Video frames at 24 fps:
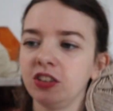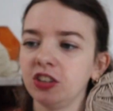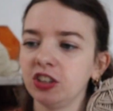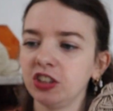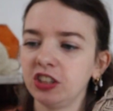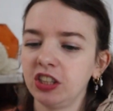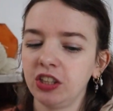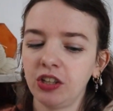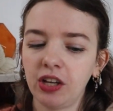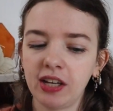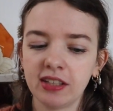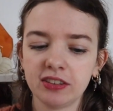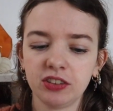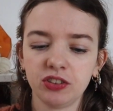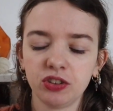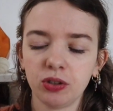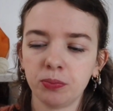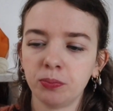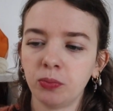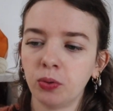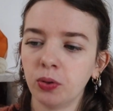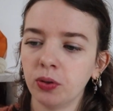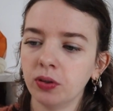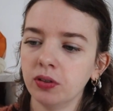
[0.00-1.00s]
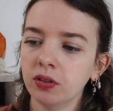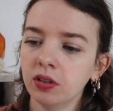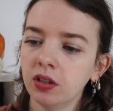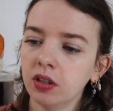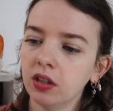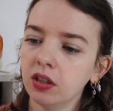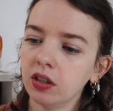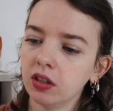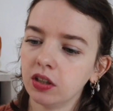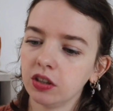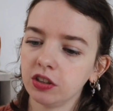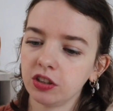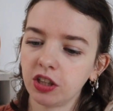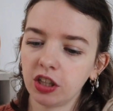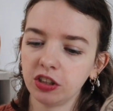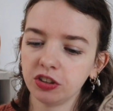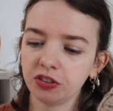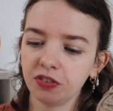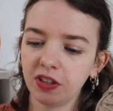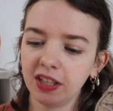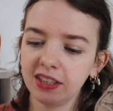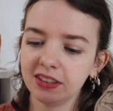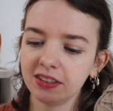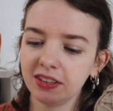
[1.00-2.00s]
Just to add some more
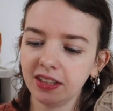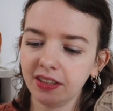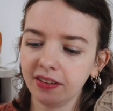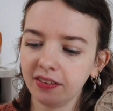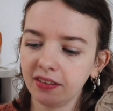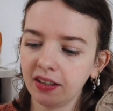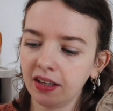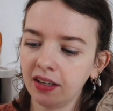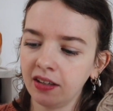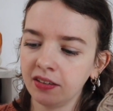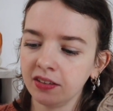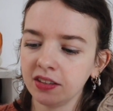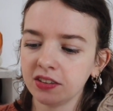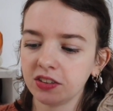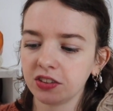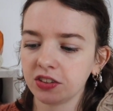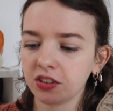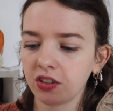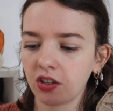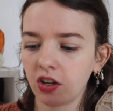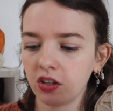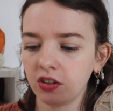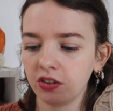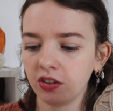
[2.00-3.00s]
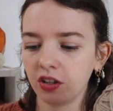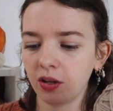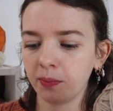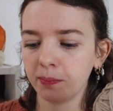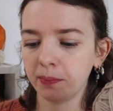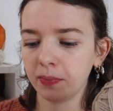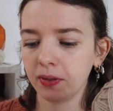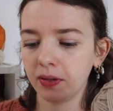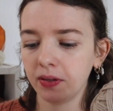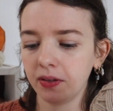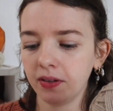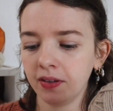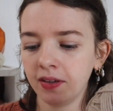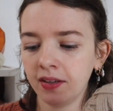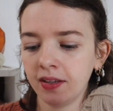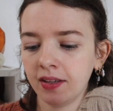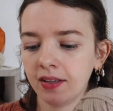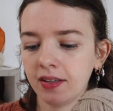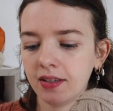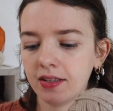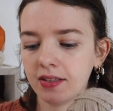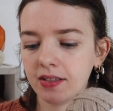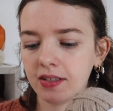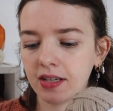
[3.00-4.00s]
contrast in there, this is color number
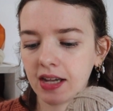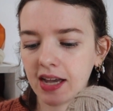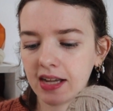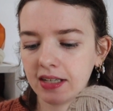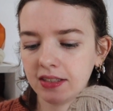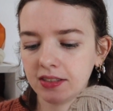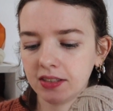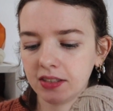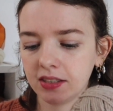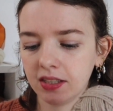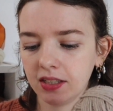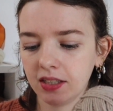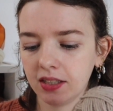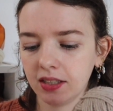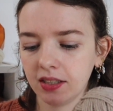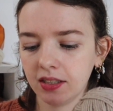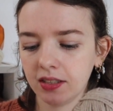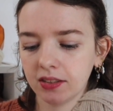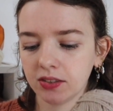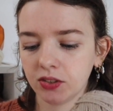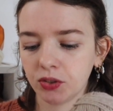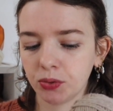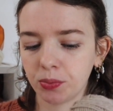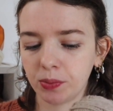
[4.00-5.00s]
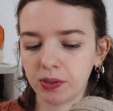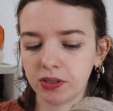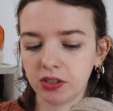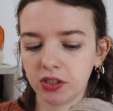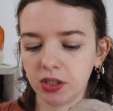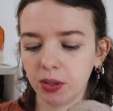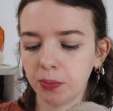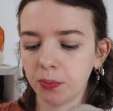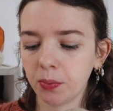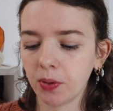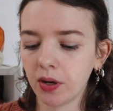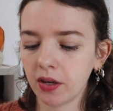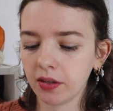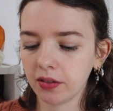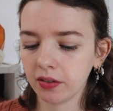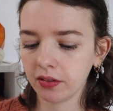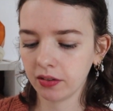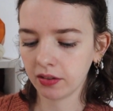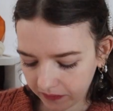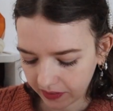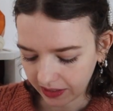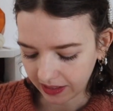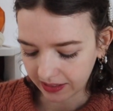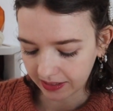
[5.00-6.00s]
9021.
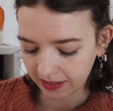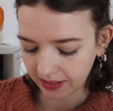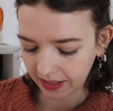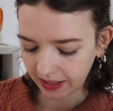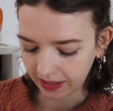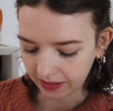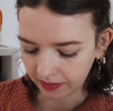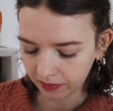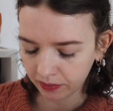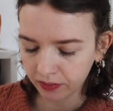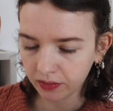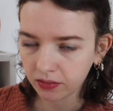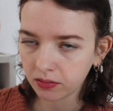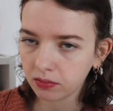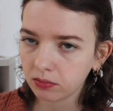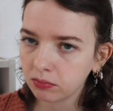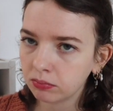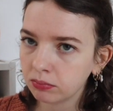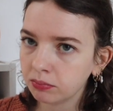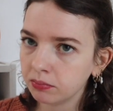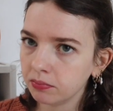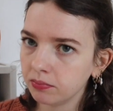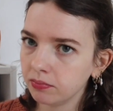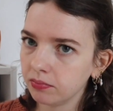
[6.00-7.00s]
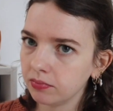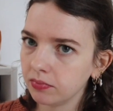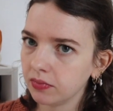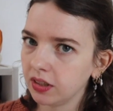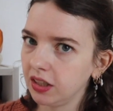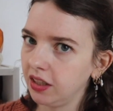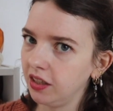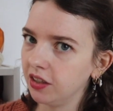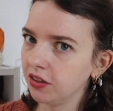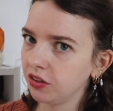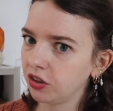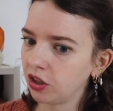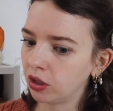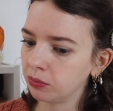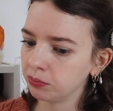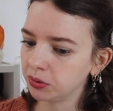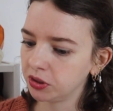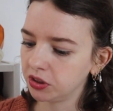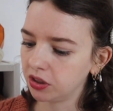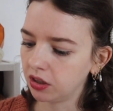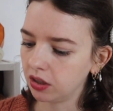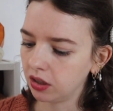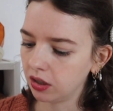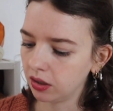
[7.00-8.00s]
And then here
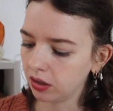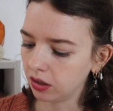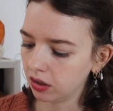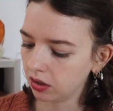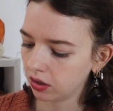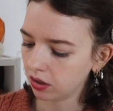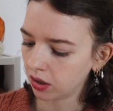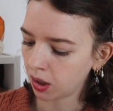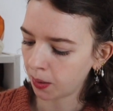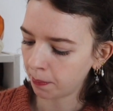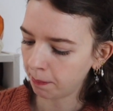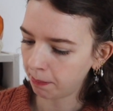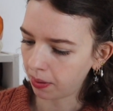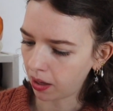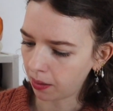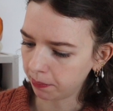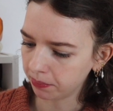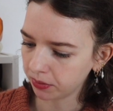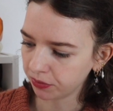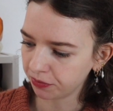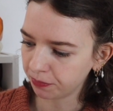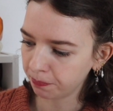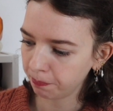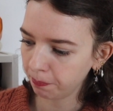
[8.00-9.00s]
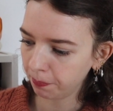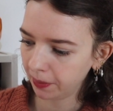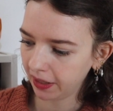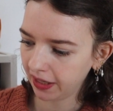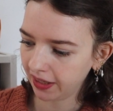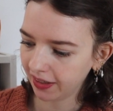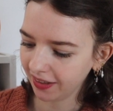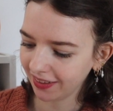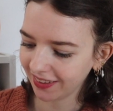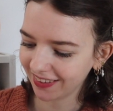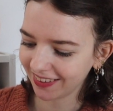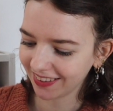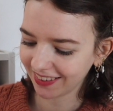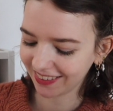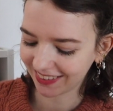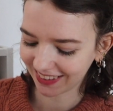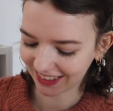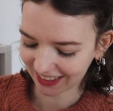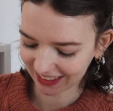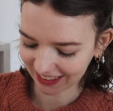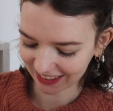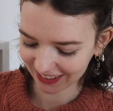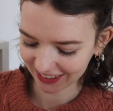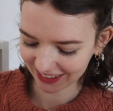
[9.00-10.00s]
comes the pop of pink
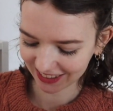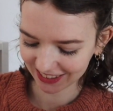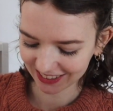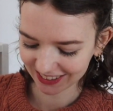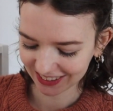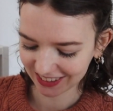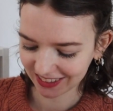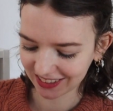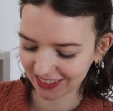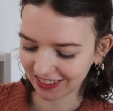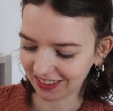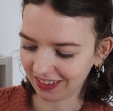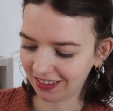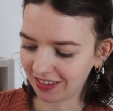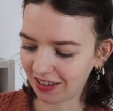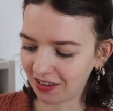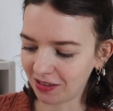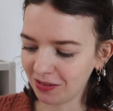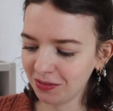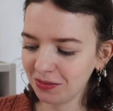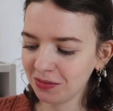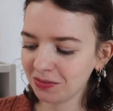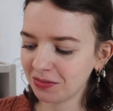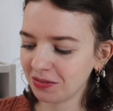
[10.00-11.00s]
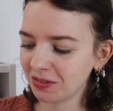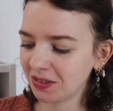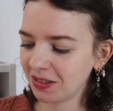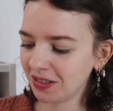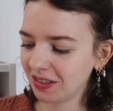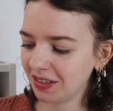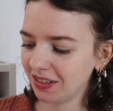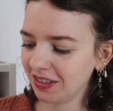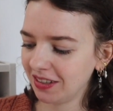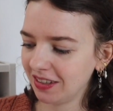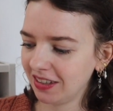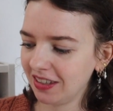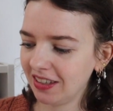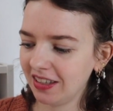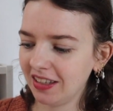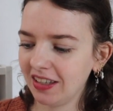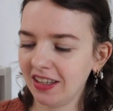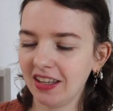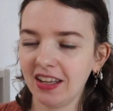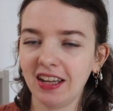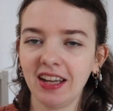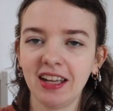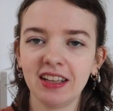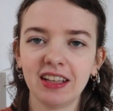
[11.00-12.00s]
that I love.
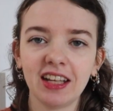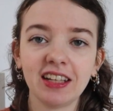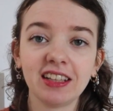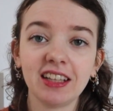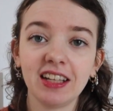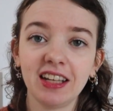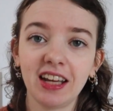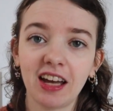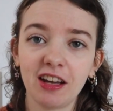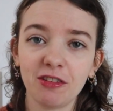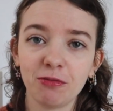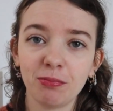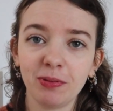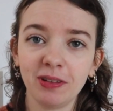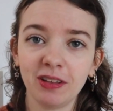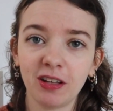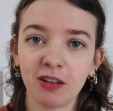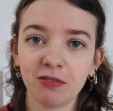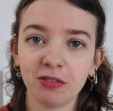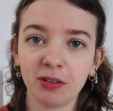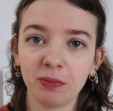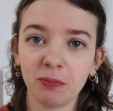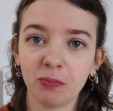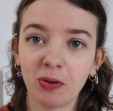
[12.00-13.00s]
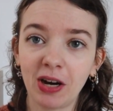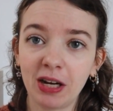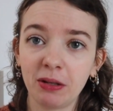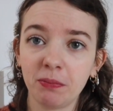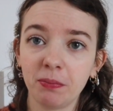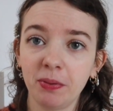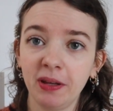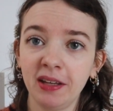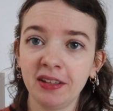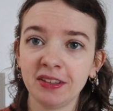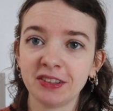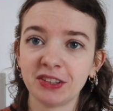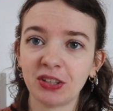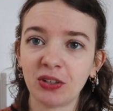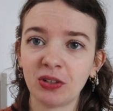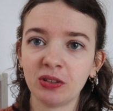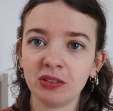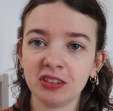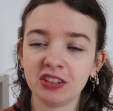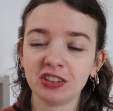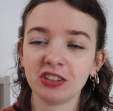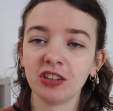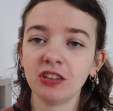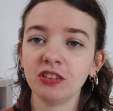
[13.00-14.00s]
And lately I've been loving bright pink, so
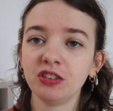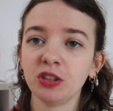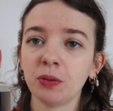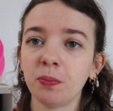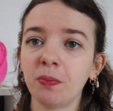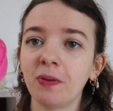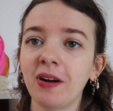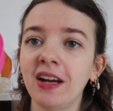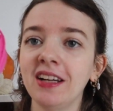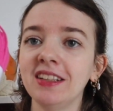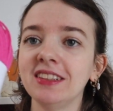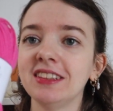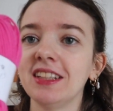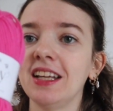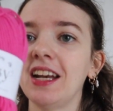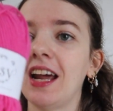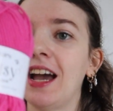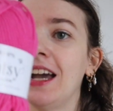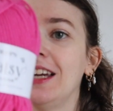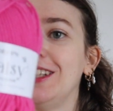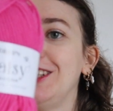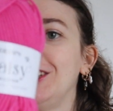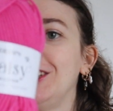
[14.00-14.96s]
it's no surprise that I